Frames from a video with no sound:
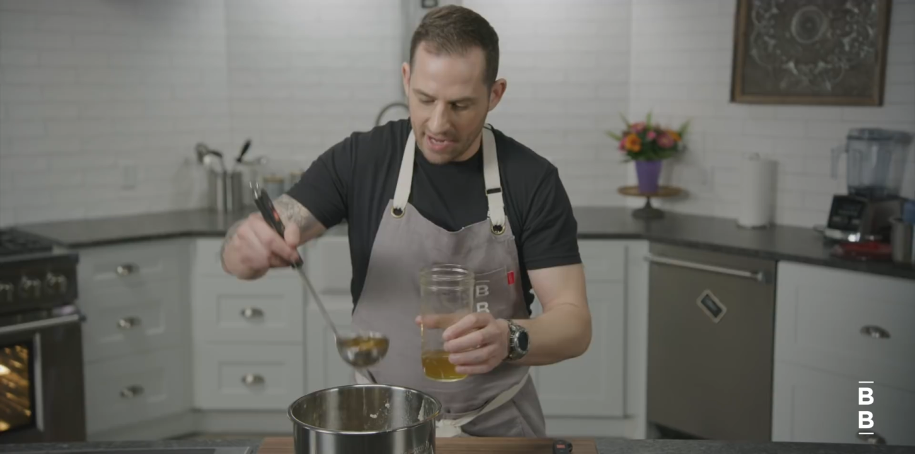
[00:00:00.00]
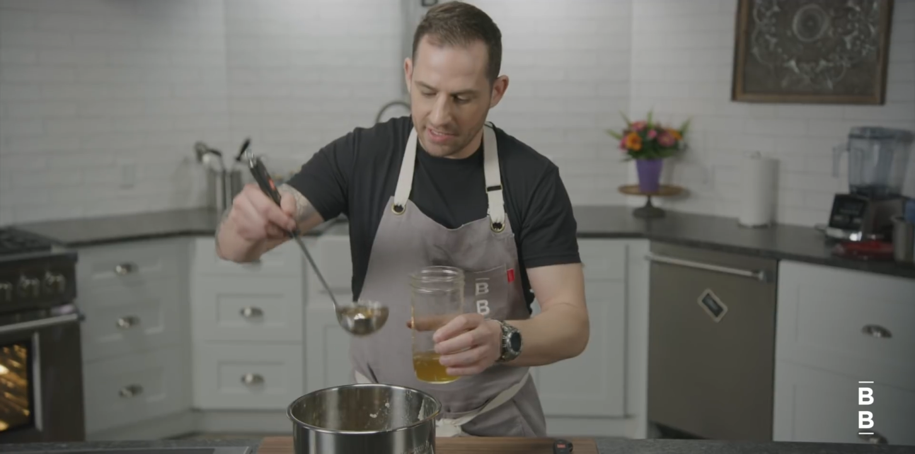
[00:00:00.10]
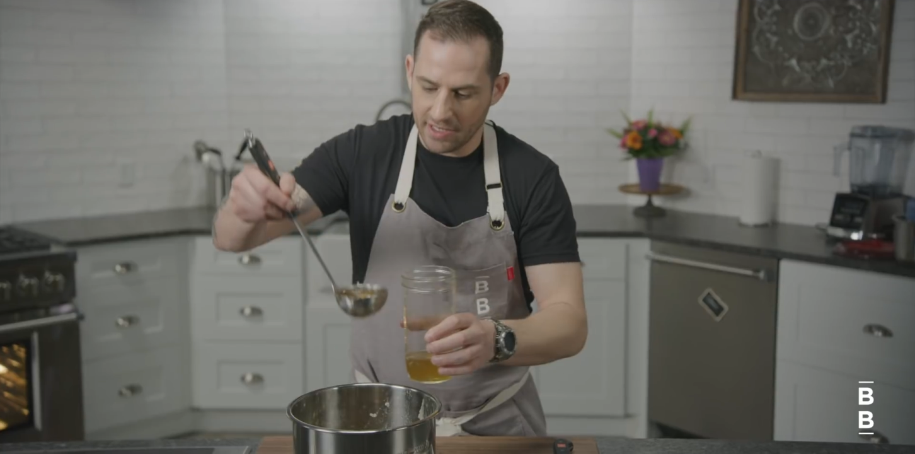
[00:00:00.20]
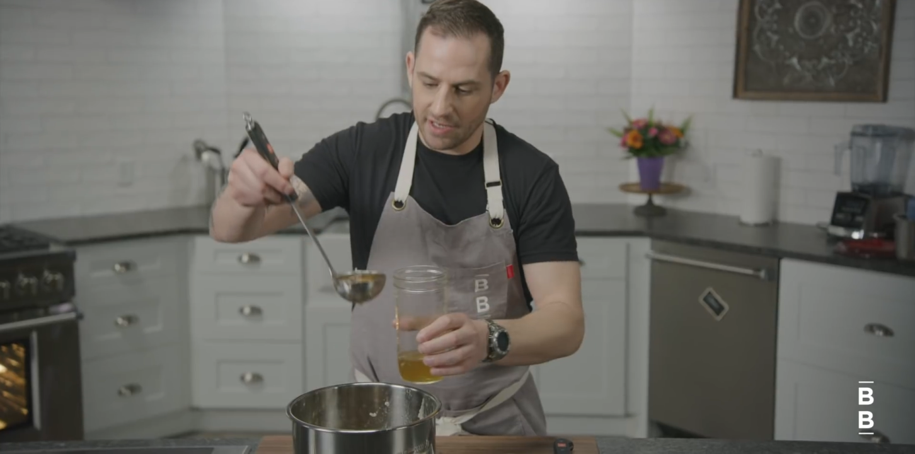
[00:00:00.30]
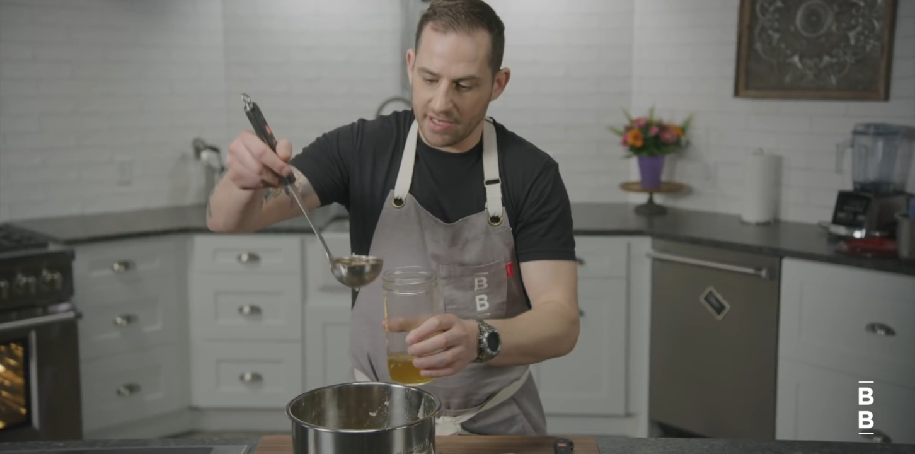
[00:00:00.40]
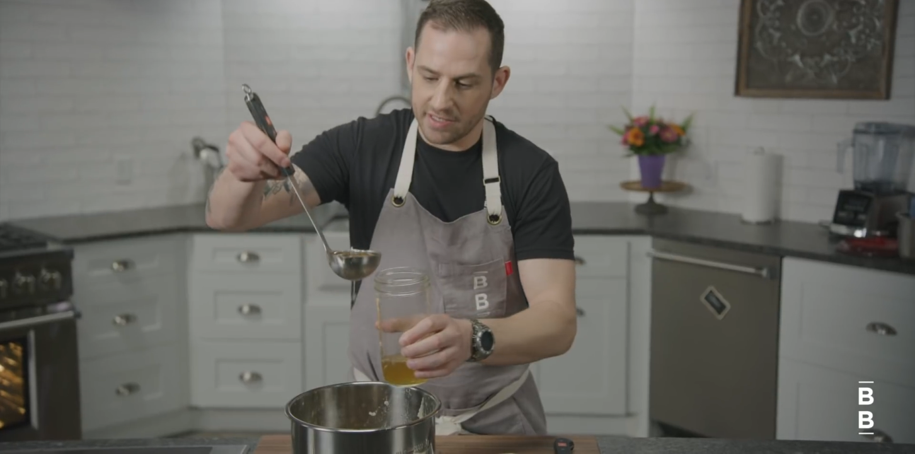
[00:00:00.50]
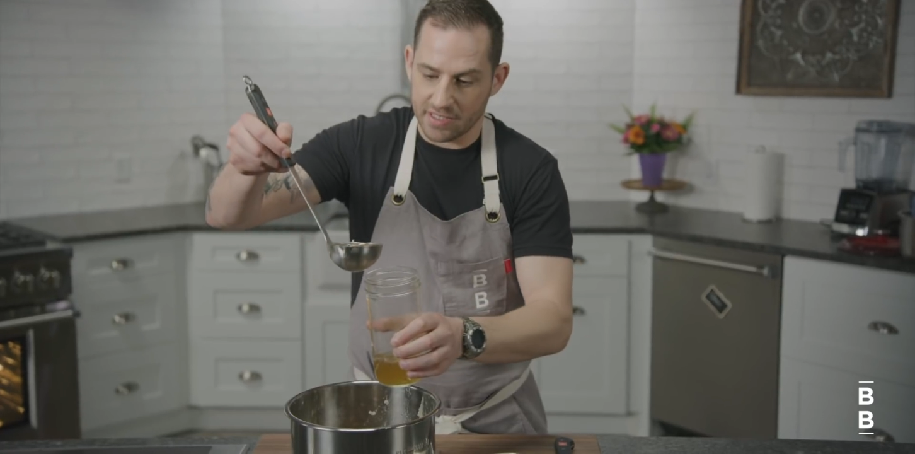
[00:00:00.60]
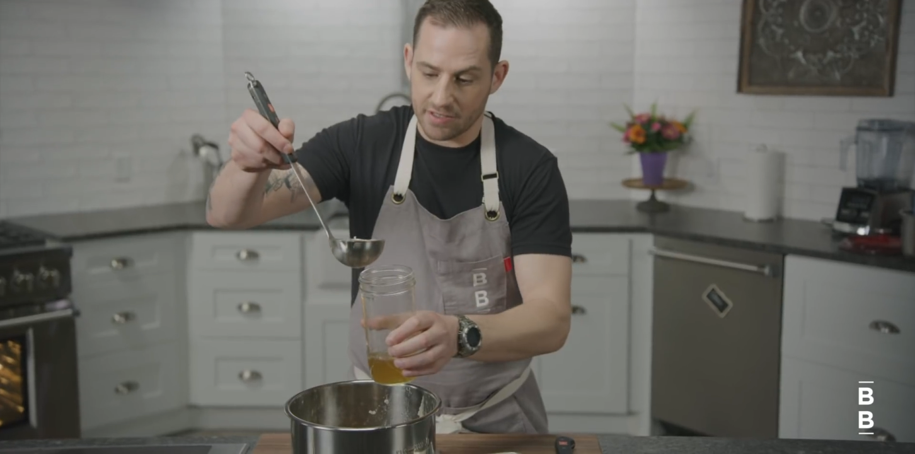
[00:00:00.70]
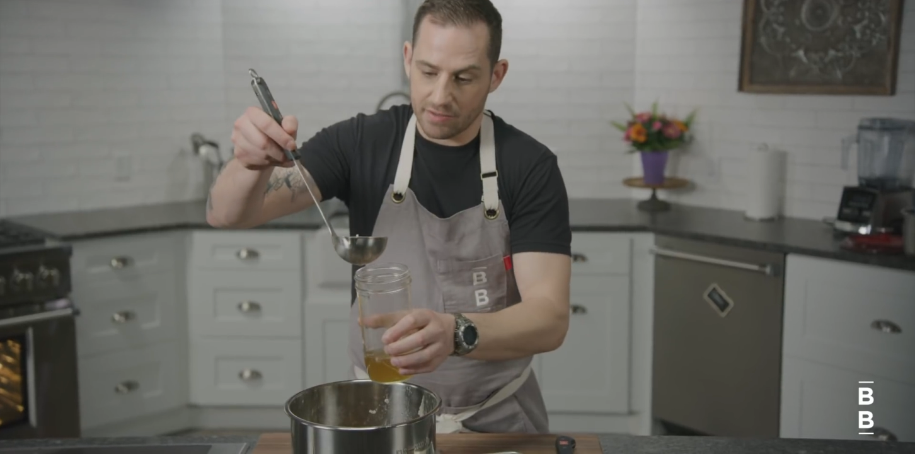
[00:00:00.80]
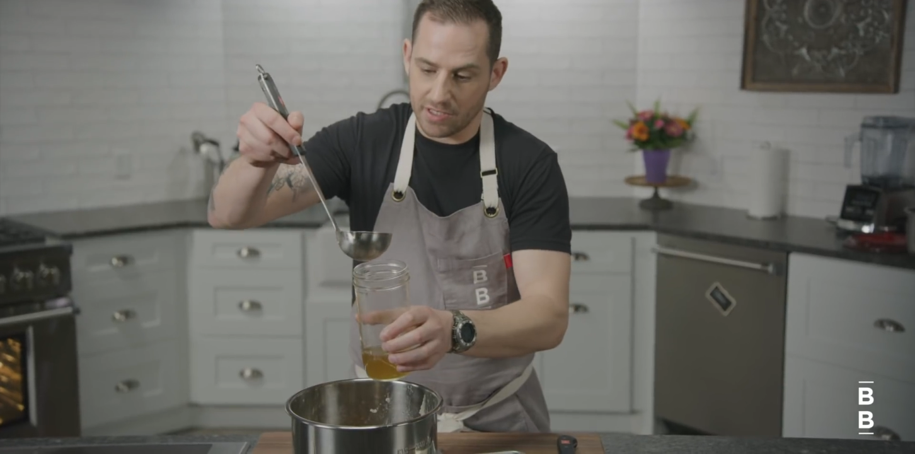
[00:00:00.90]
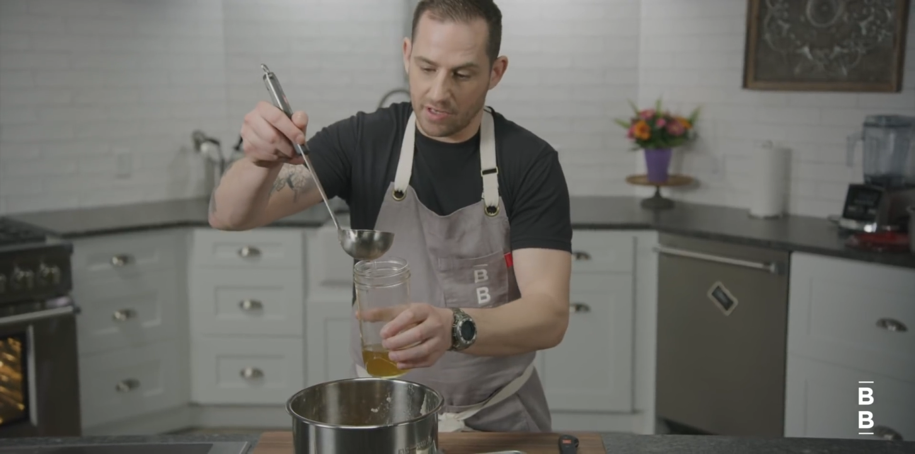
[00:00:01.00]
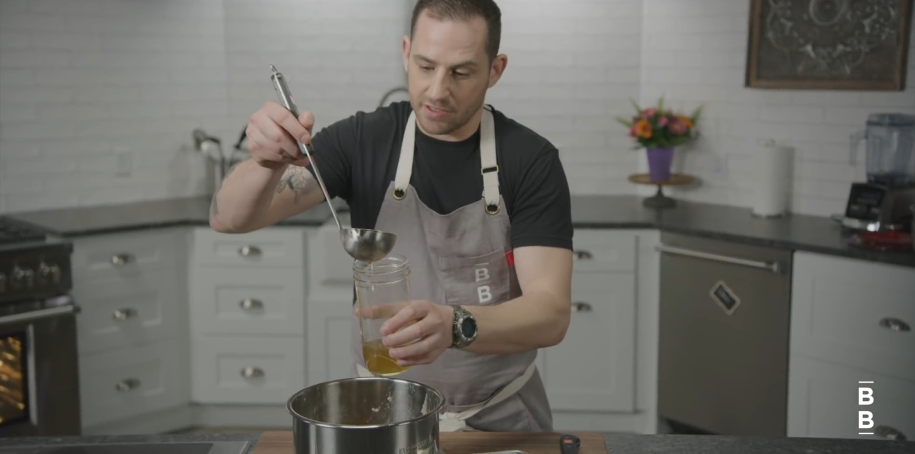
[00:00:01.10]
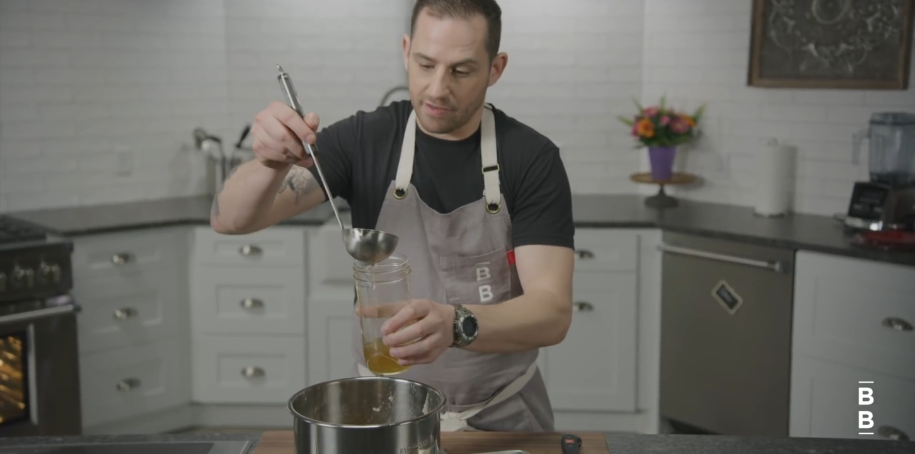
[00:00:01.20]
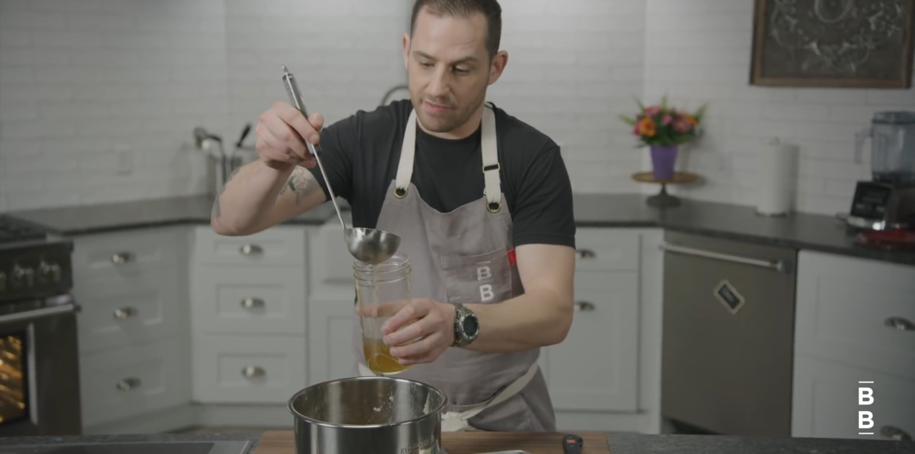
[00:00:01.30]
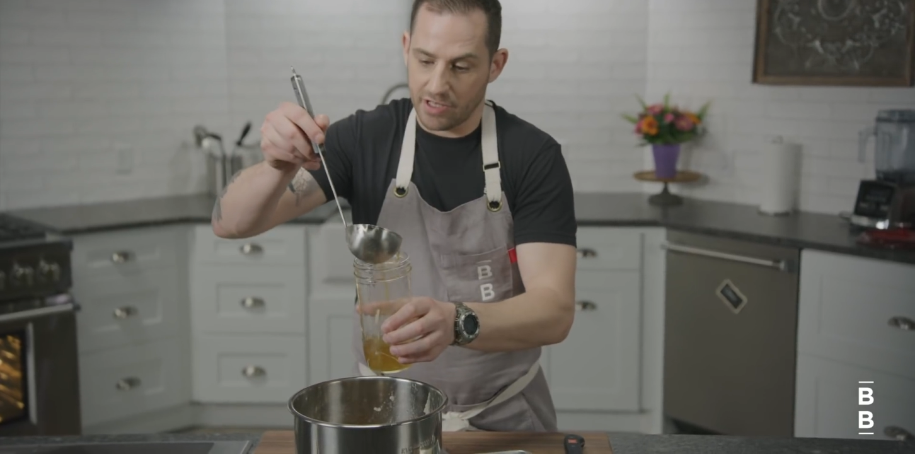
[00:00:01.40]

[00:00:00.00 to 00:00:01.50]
clearness is a result of